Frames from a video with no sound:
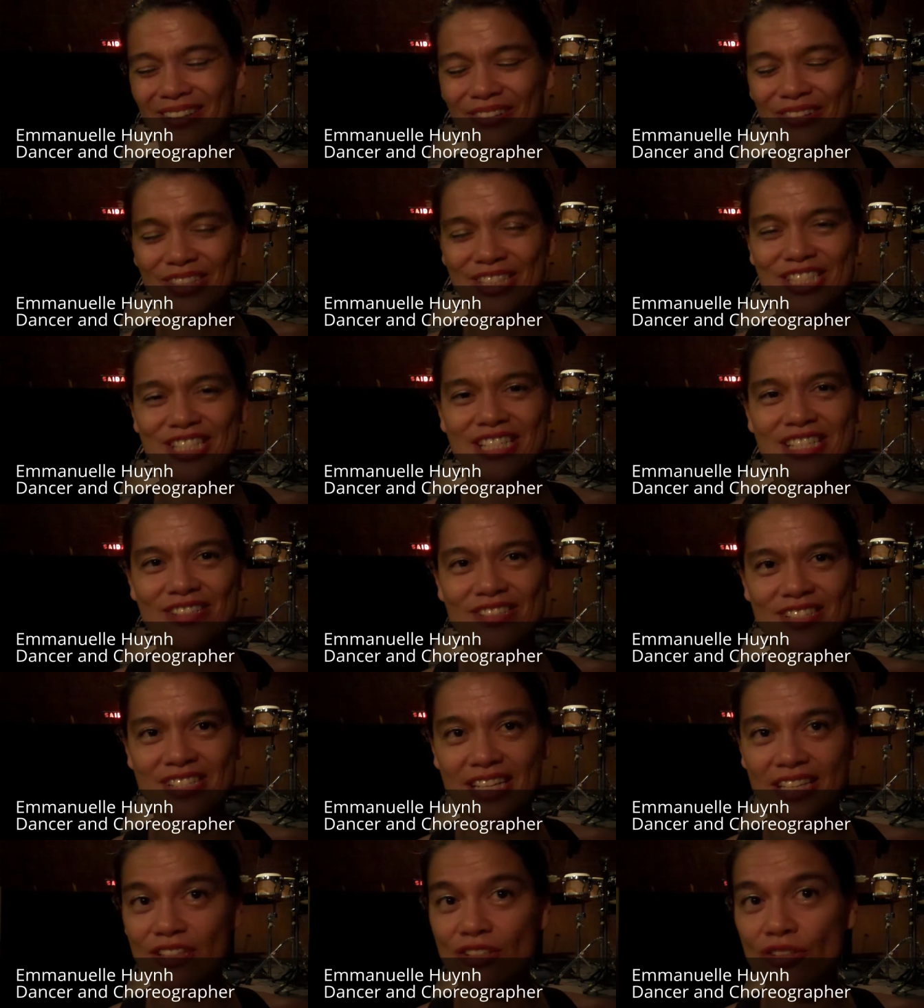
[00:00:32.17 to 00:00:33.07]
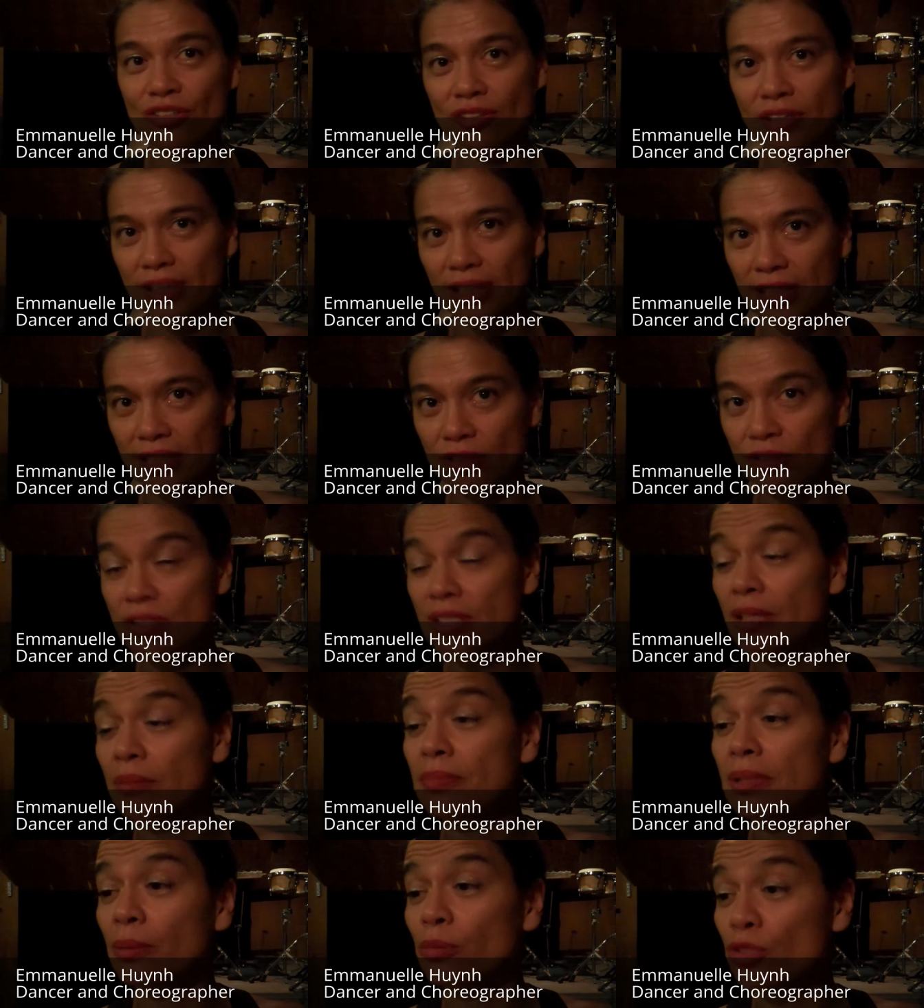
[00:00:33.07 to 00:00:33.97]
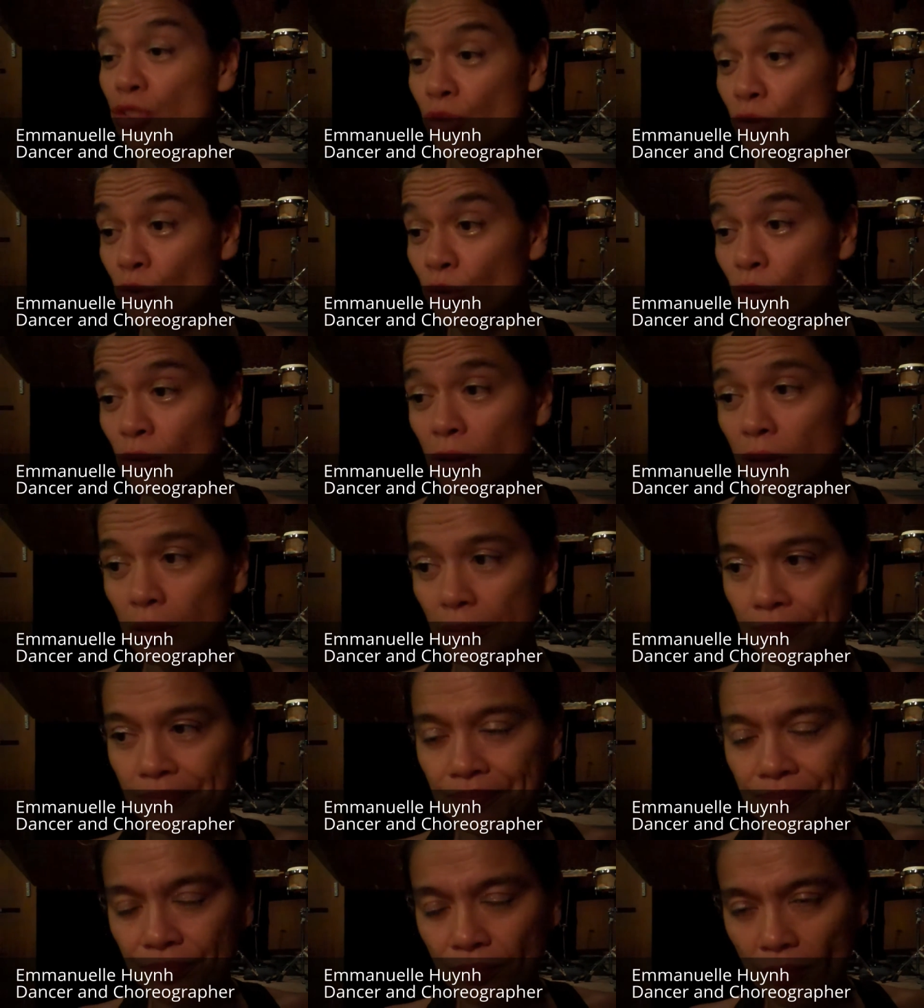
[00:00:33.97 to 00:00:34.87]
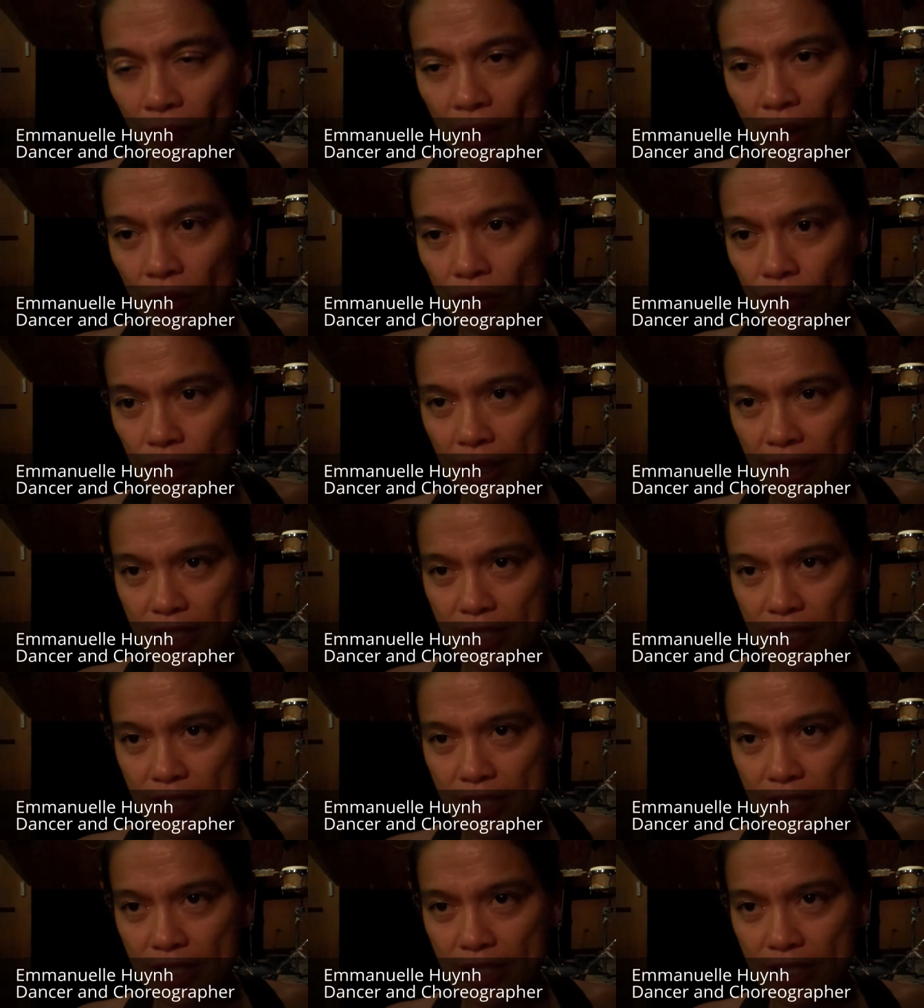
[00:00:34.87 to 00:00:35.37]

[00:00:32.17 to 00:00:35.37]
which is a center and at the same time a school, an